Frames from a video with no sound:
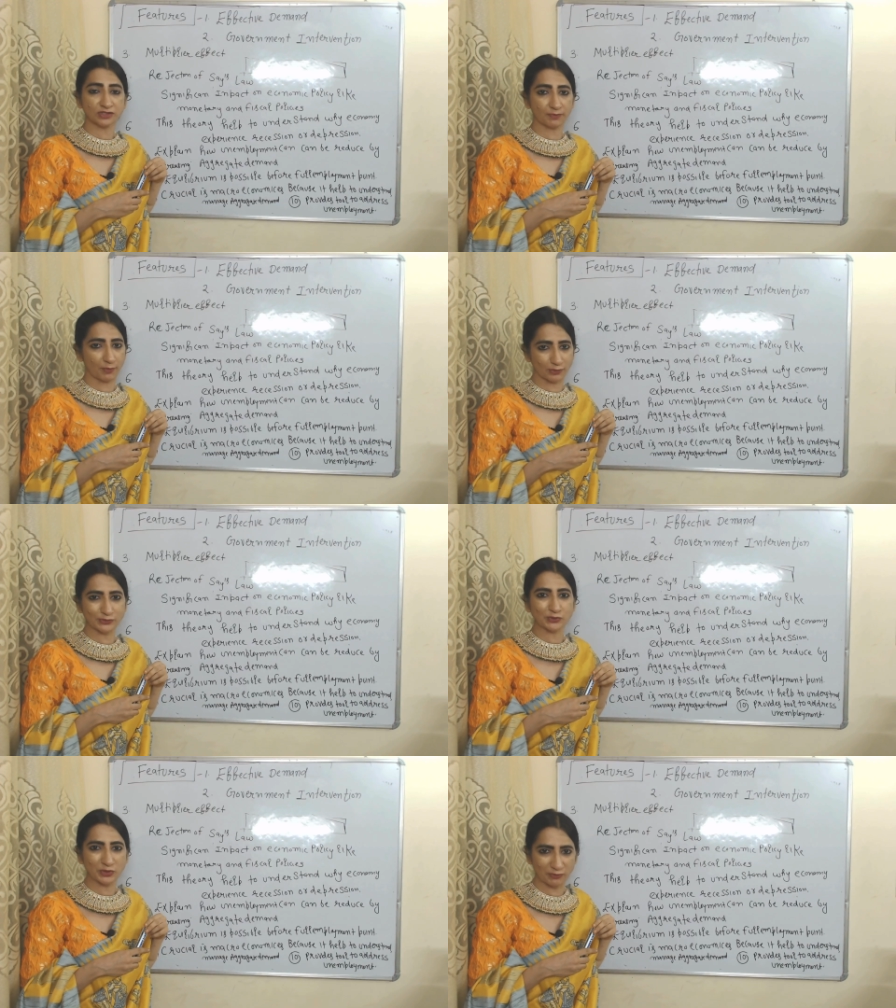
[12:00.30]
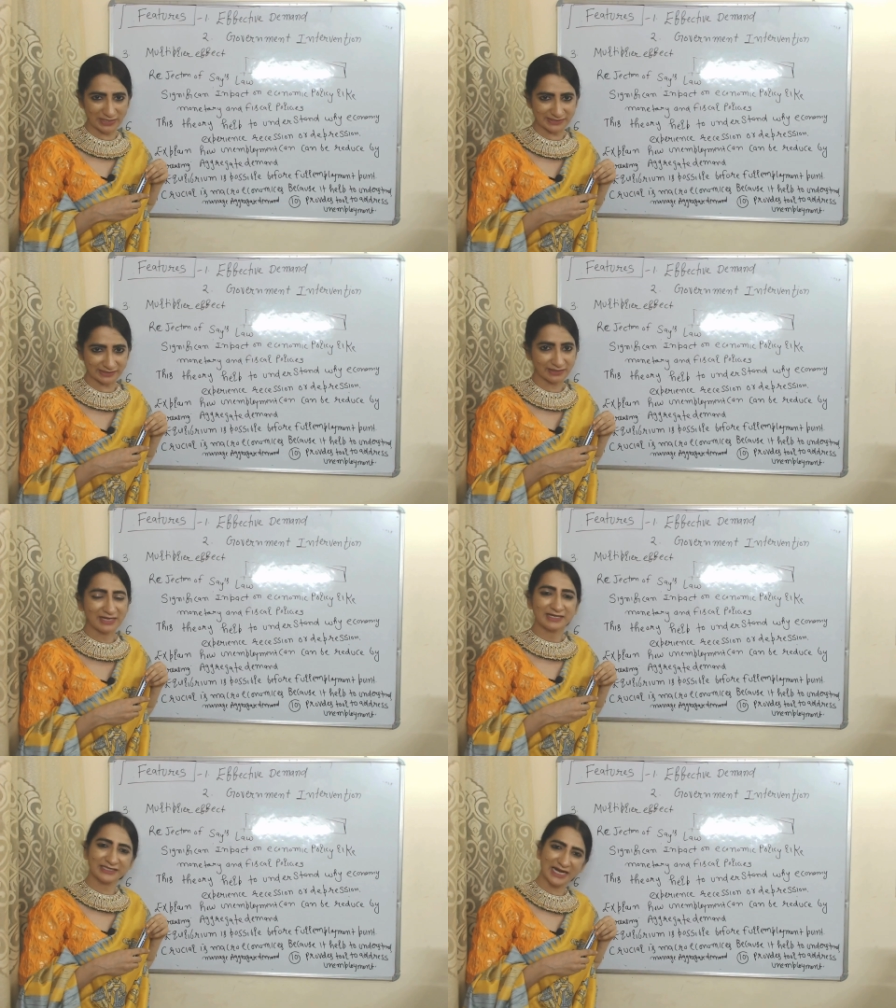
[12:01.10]
supposed to invest.
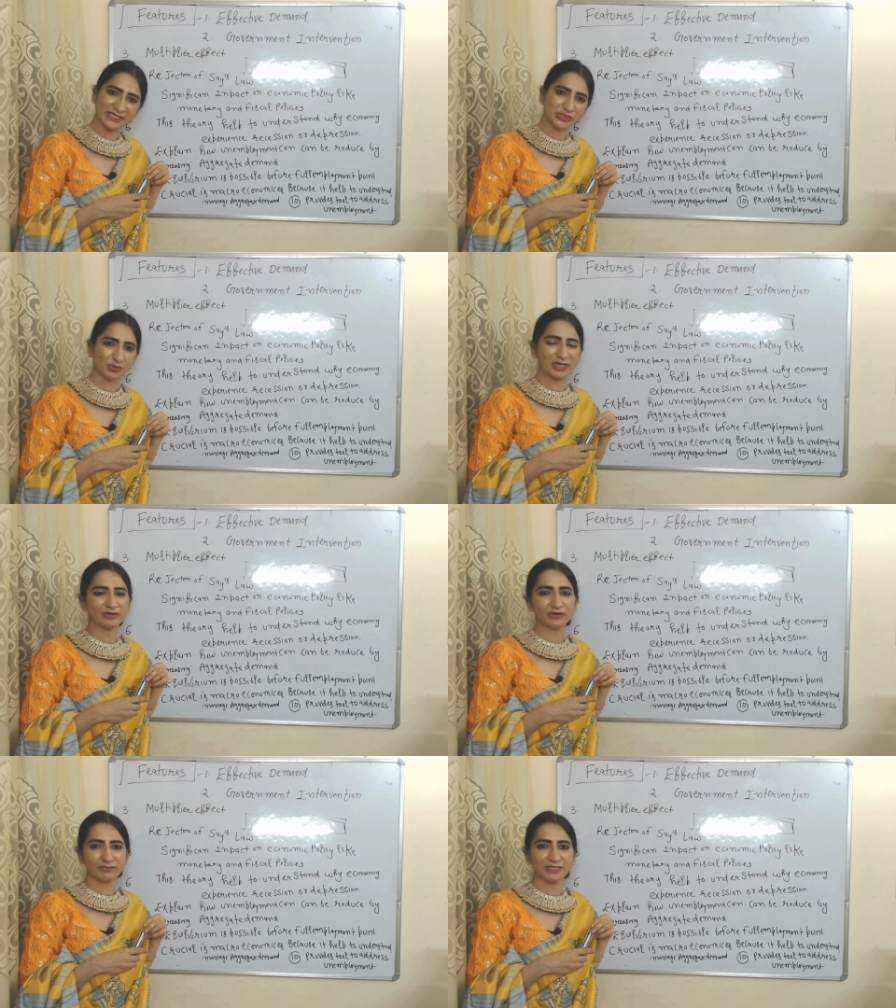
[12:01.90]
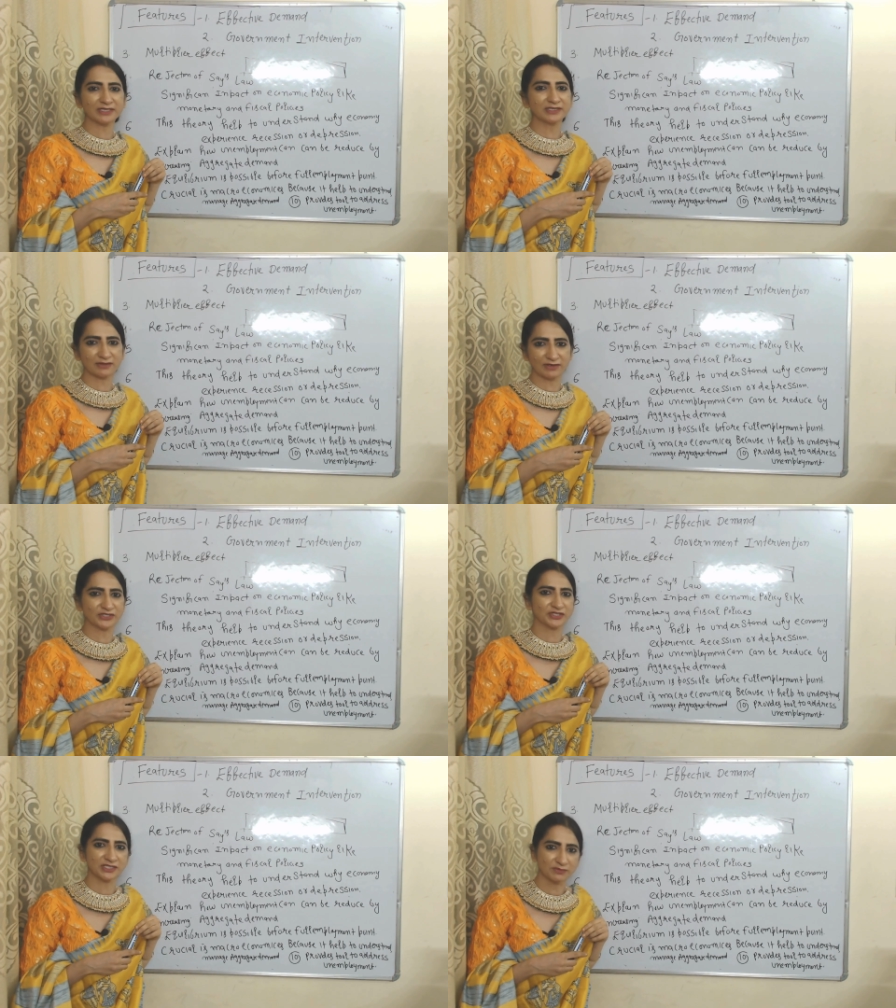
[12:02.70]
That's why government
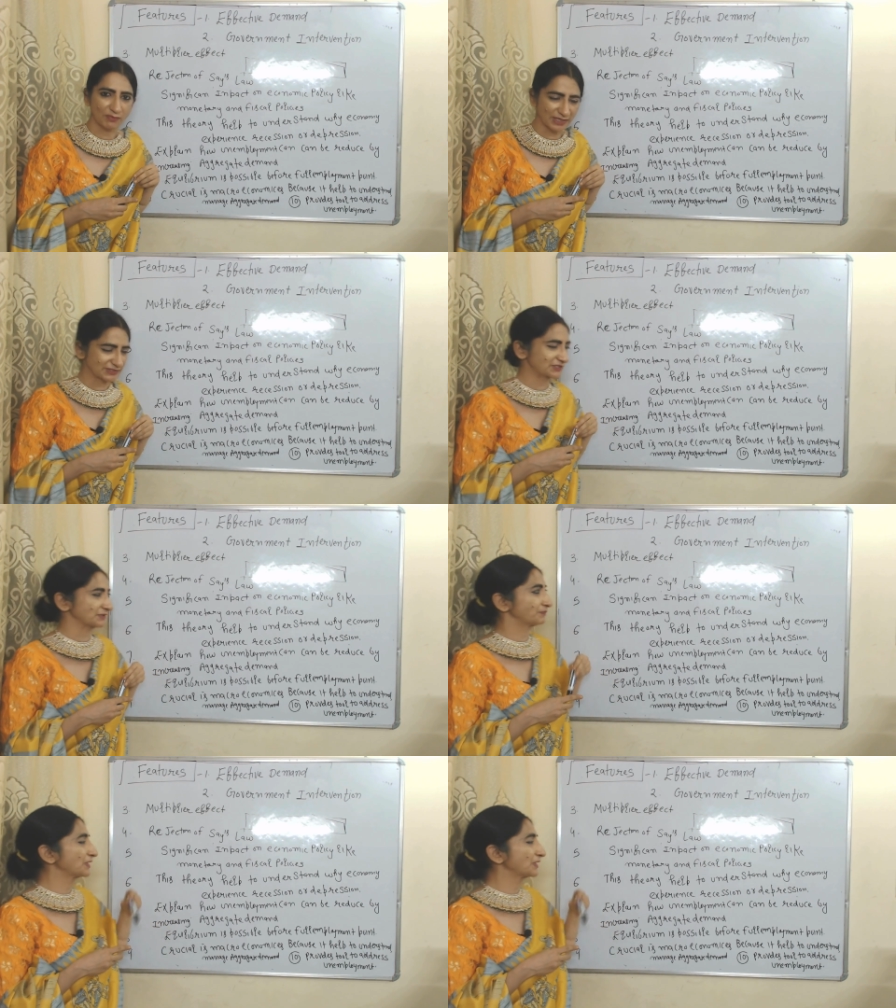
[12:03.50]
intervention is must.